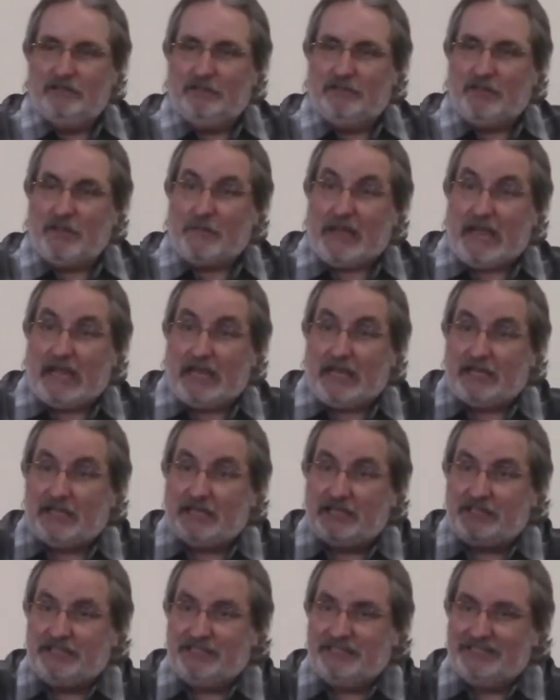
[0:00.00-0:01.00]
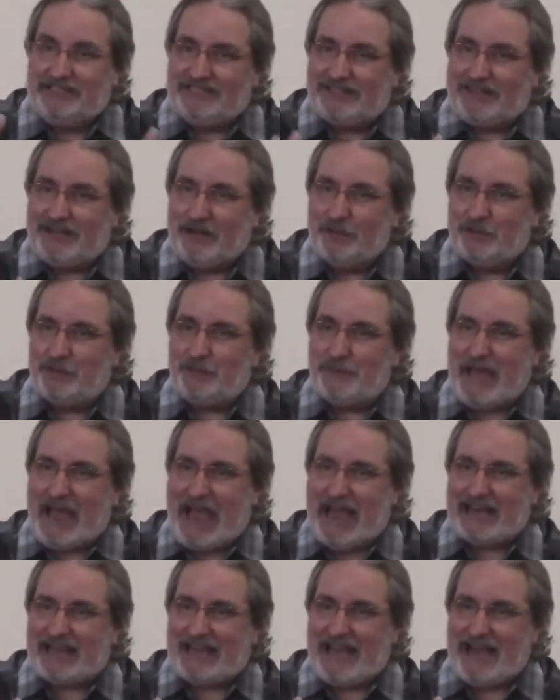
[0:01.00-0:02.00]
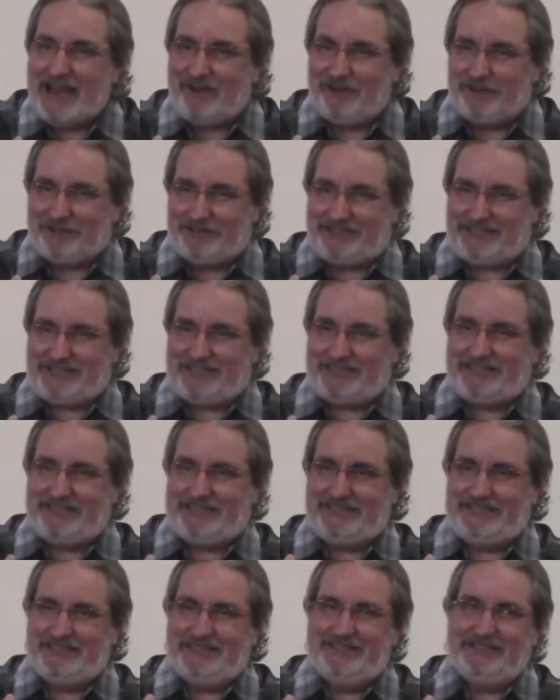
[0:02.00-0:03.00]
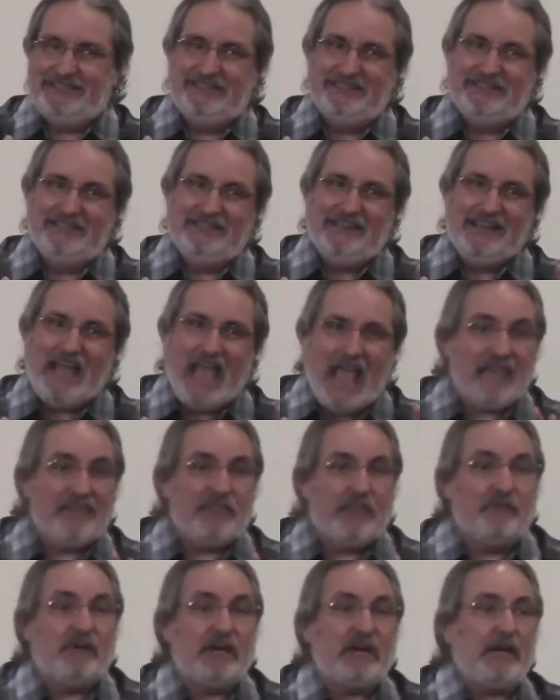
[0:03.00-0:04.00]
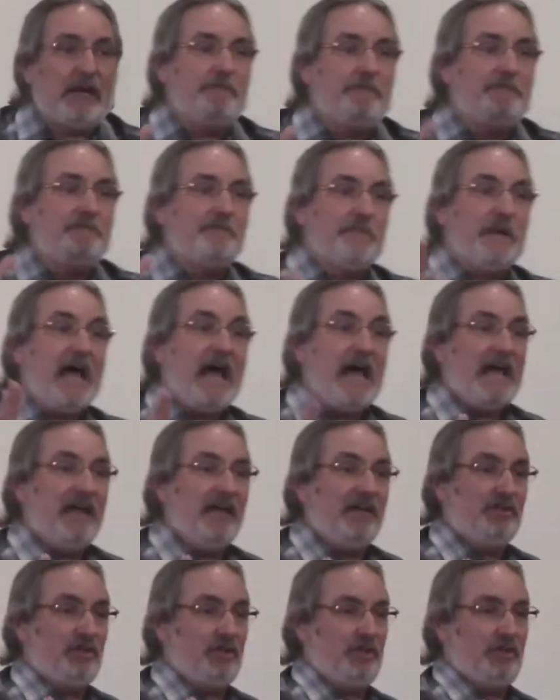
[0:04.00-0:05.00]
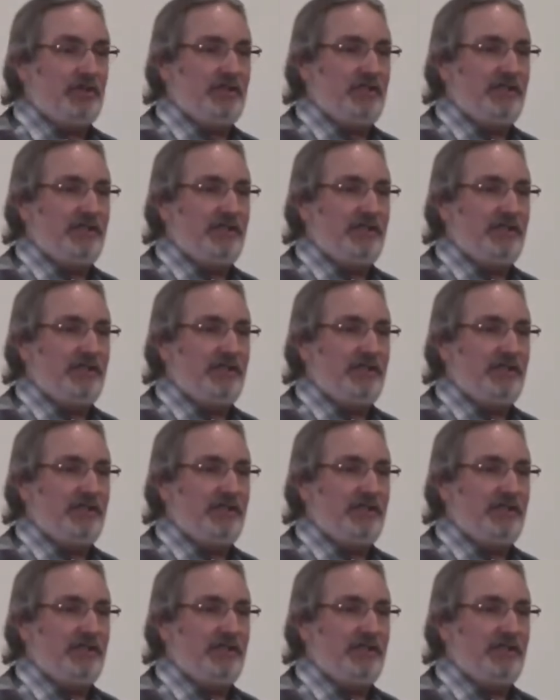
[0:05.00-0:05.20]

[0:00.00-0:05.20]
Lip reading: the band comes back out. And the very best